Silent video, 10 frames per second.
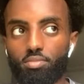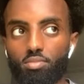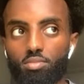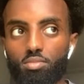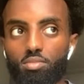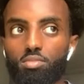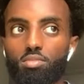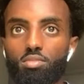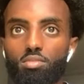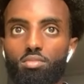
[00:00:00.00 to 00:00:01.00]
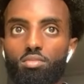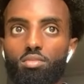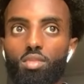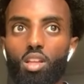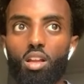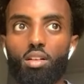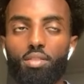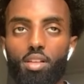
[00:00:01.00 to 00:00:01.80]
Nobody speaks.